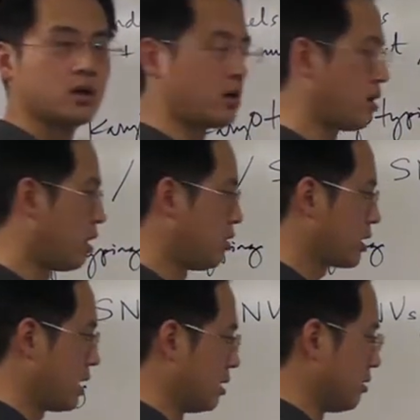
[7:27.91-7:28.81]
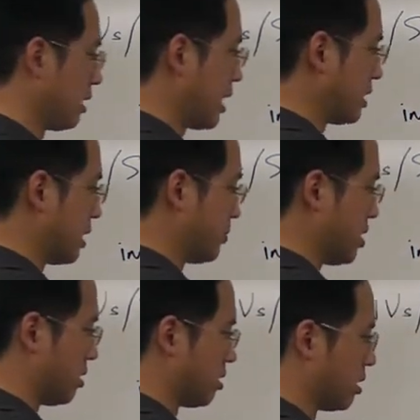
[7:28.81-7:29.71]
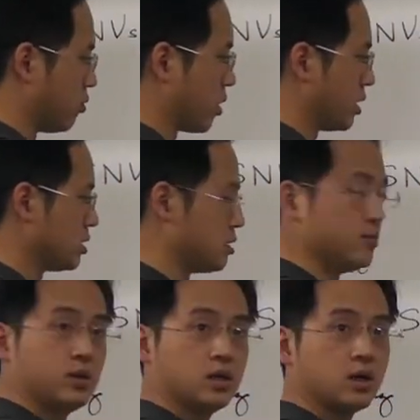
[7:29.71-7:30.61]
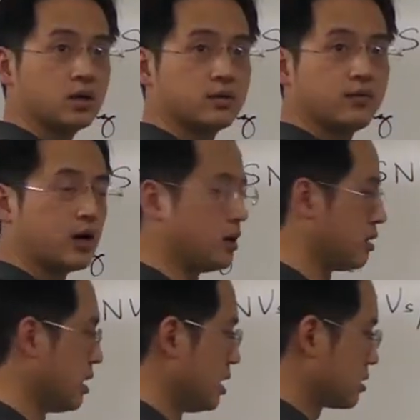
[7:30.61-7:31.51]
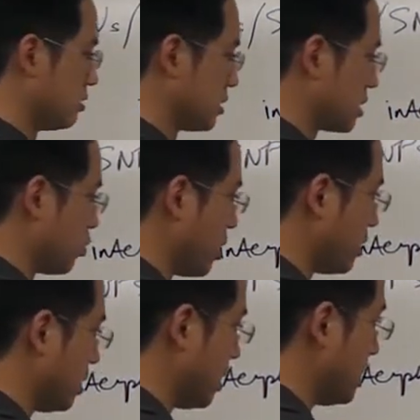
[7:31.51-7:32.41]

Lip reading: are all kind of lined up here and ready to be divided. So this is when the